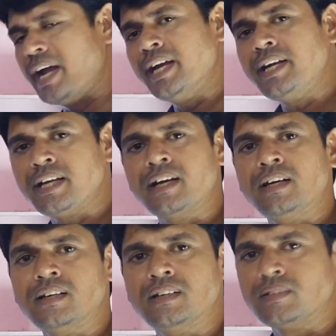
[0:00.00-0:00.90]

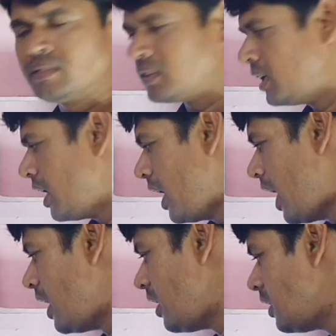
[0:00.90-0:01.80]
identical
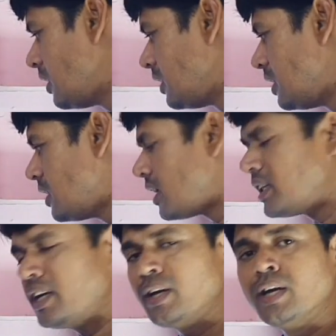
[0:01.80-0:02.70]
and these are
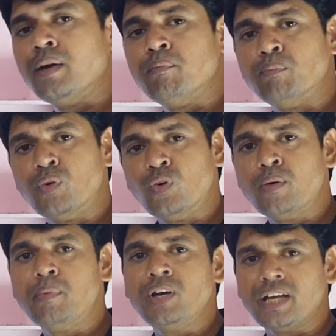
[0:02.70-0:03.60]
the
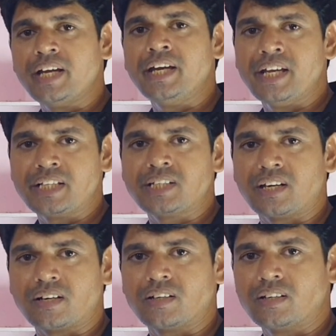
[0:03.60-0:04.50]
movable in nature.